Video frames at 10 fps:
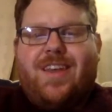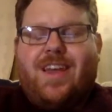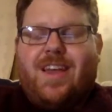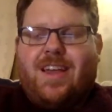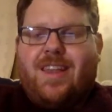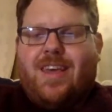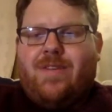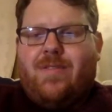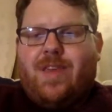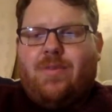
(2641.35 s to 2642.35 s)

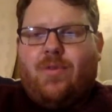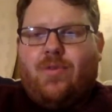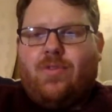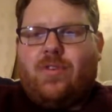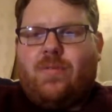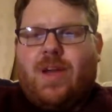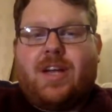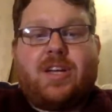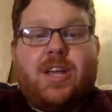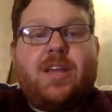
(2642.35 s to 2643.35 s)
They were awesome.
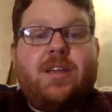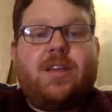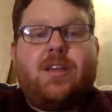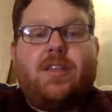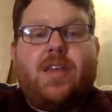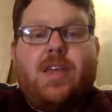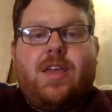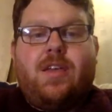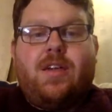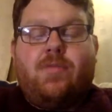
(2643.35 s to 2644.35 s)
Actually,
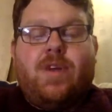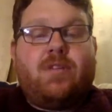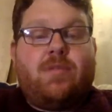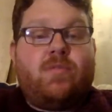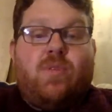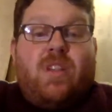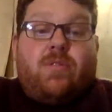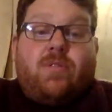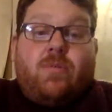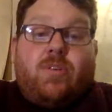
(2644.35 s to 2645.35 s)
whether
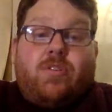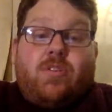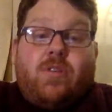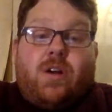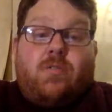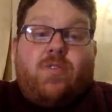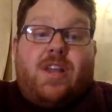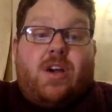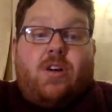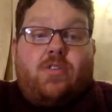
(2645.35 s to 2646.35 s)
it was because of our
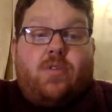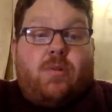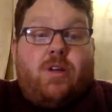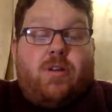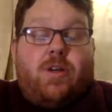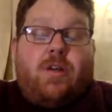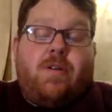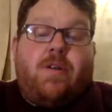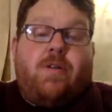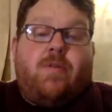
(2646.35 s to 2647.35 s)
really hot summer, I don't know.